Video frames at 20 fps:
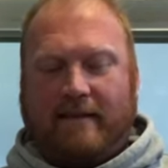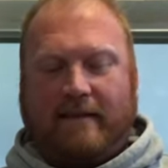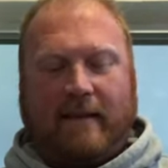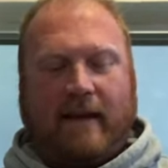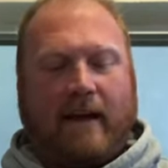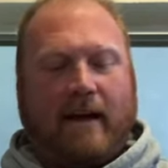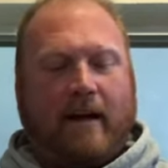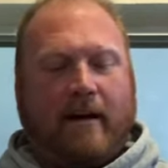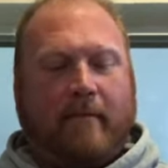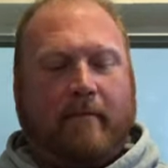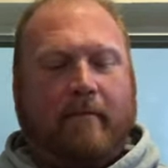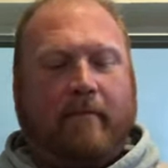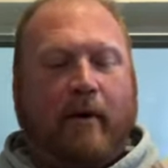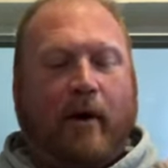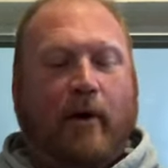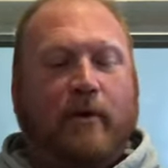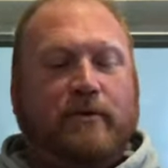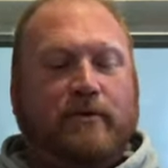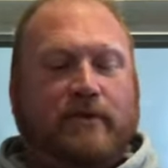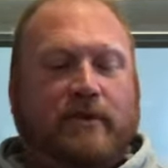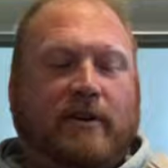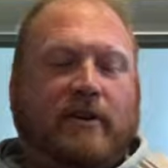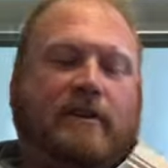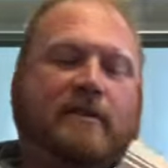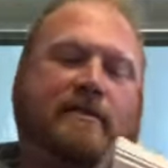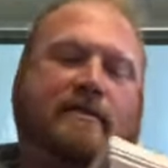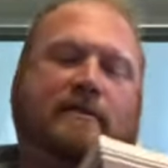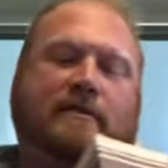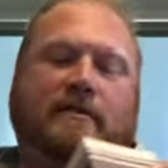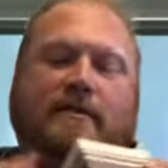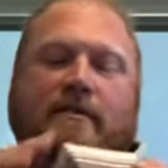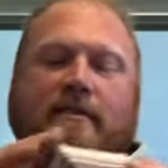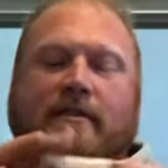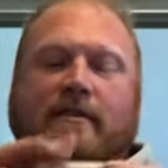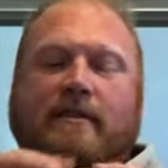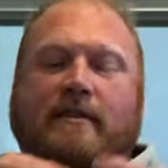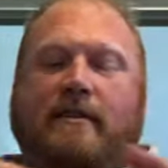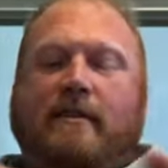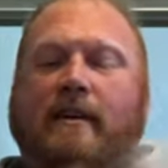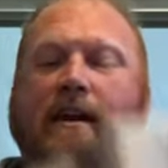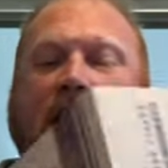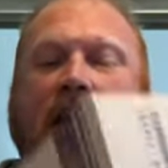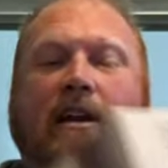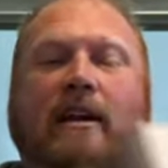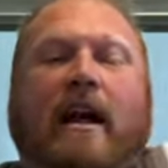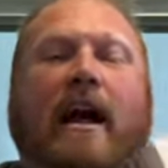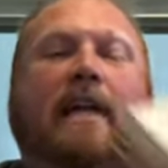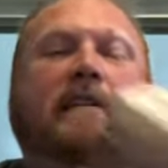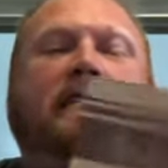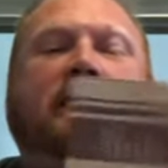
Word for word: uh, poster. I, I,